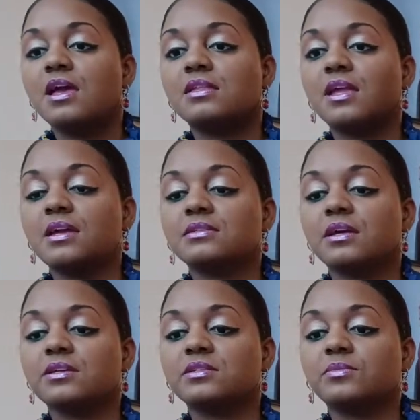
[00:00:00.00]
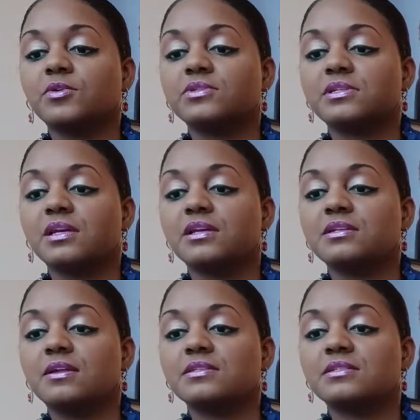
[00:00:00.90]
Next customer
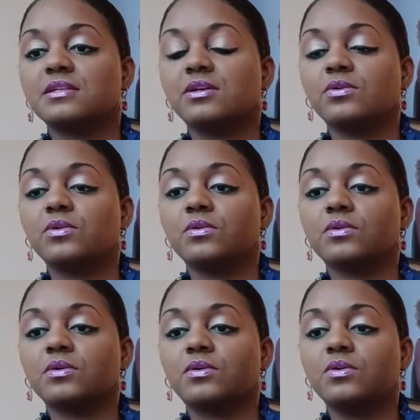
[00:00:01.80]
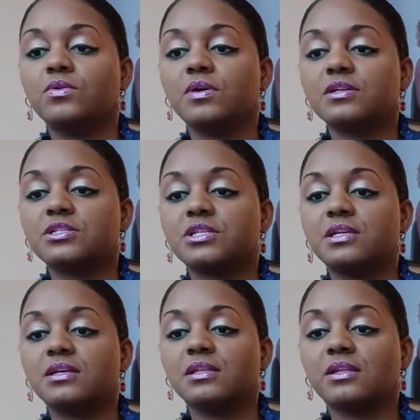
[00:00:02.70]
said, still Gua
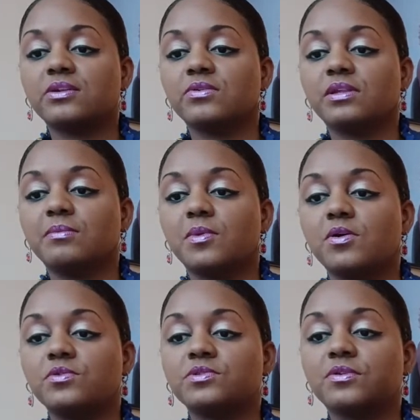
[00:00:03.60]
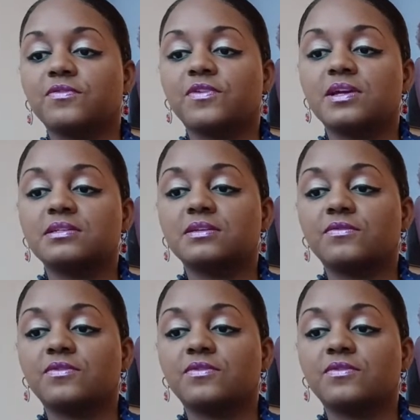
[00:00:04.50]
Shia literally molds your face and